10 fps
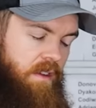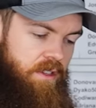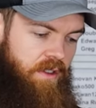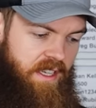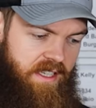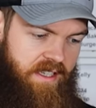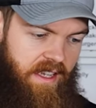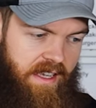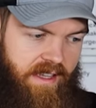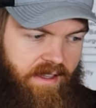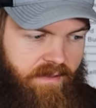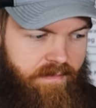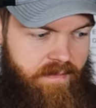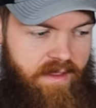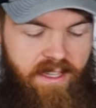So this is like,
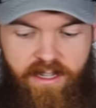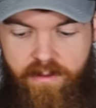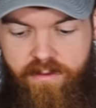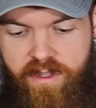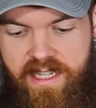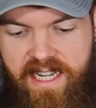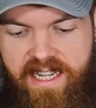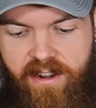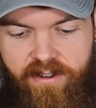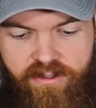this comes with detailed